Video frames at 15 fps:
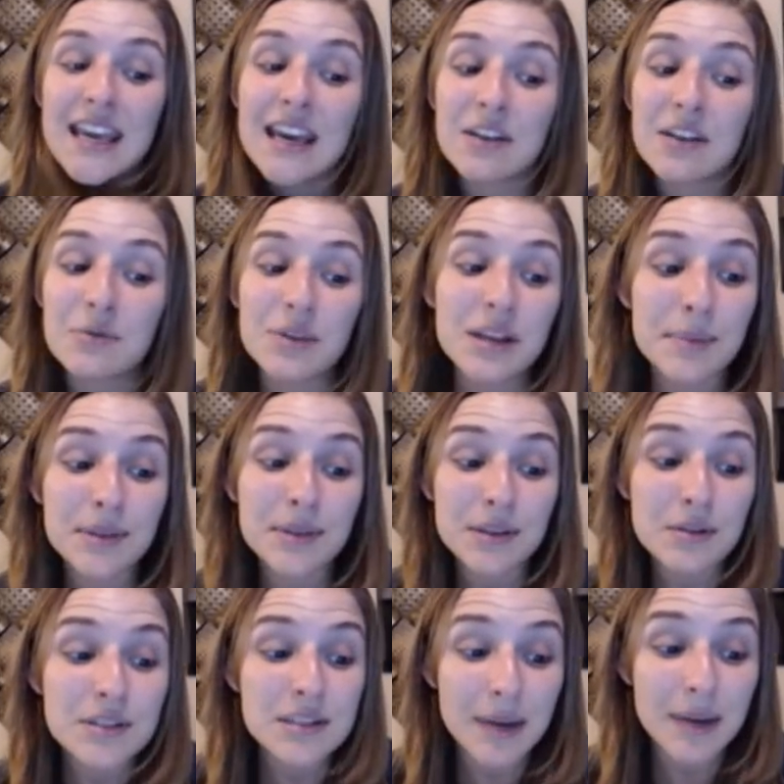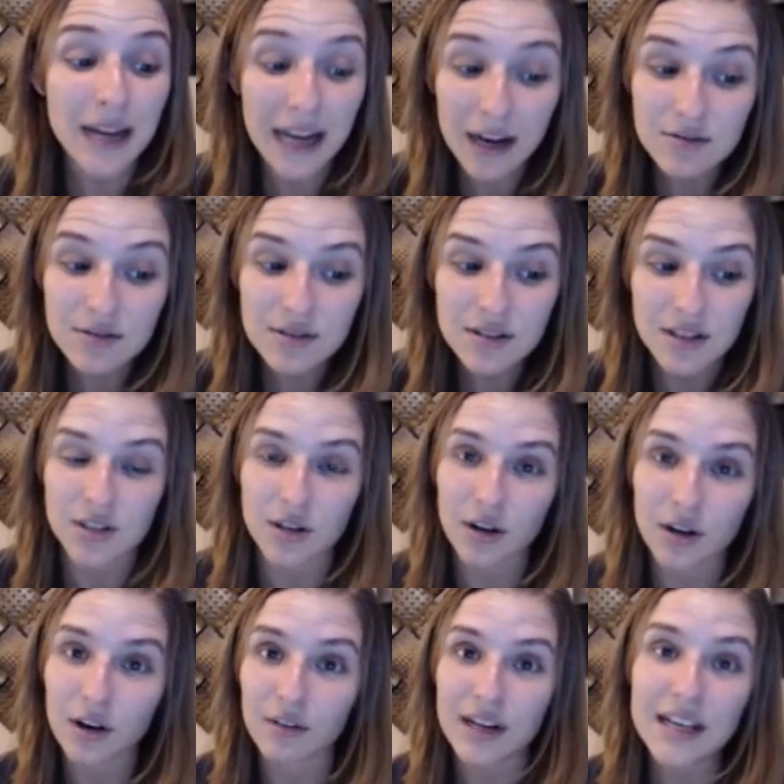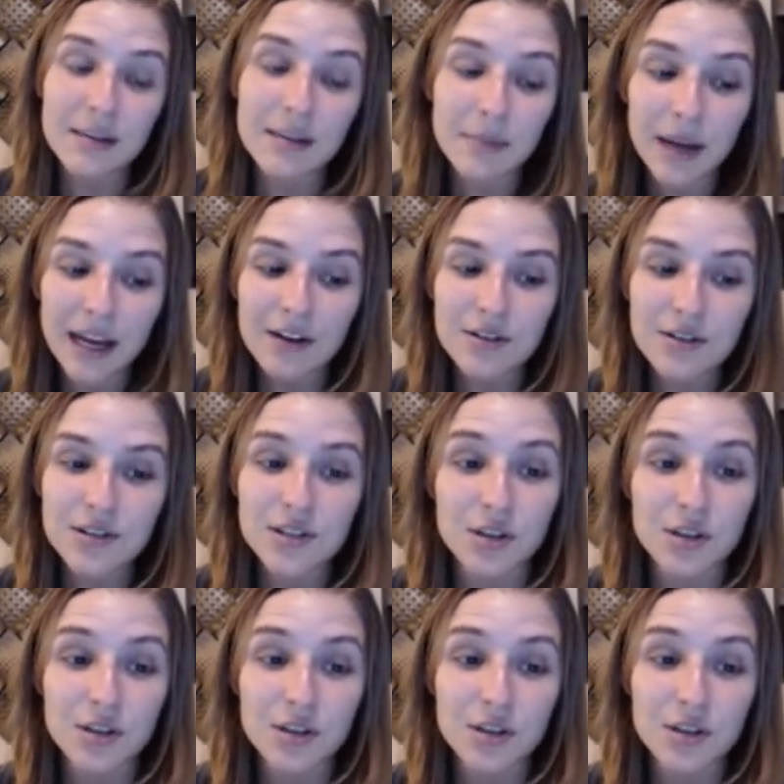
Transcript: can't really put those in my house because they're already in my house.